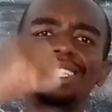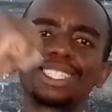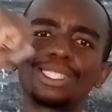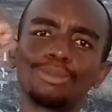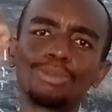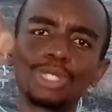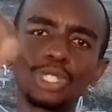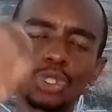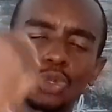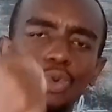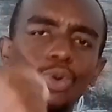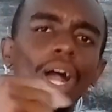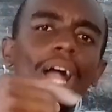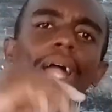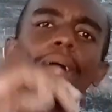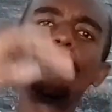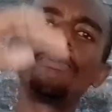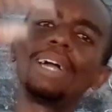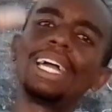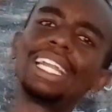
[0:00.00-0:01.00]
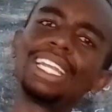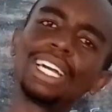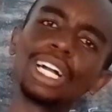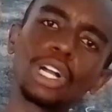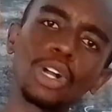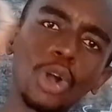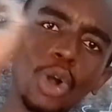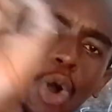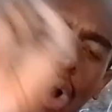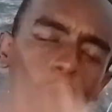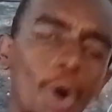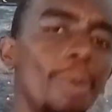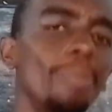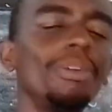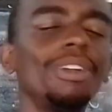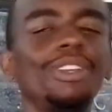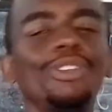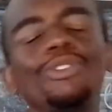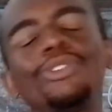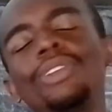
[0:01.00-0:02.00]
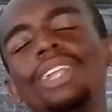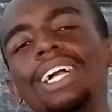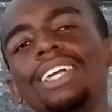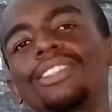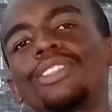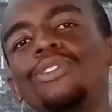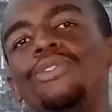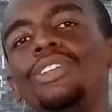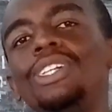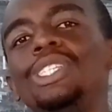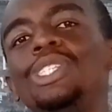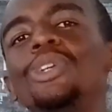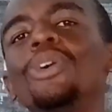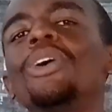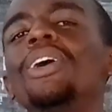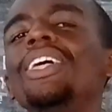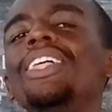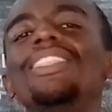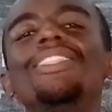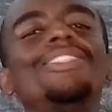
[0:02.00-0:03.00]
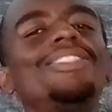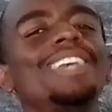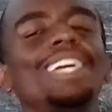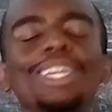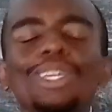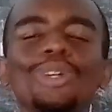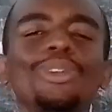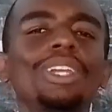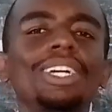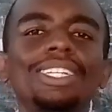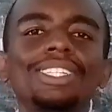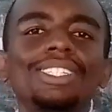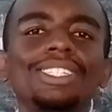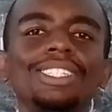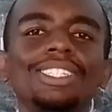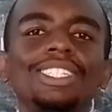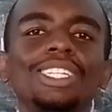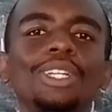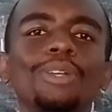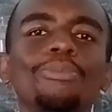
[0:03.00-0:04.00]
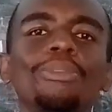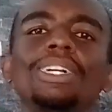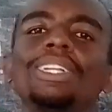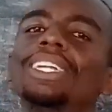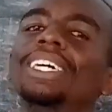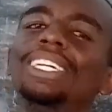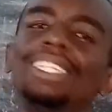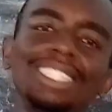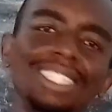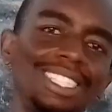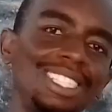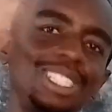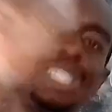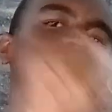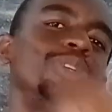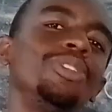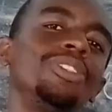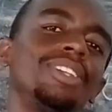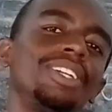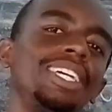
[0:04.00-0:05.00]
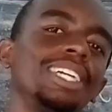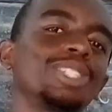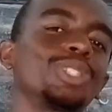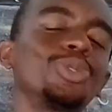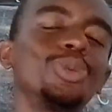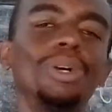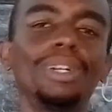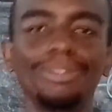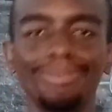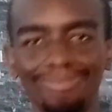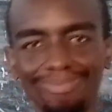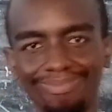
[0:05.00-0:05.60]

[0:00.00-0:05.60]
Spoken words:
subscribe, and a comment if you like the video. Thank you, ladies and gentlemen. See you in the next one.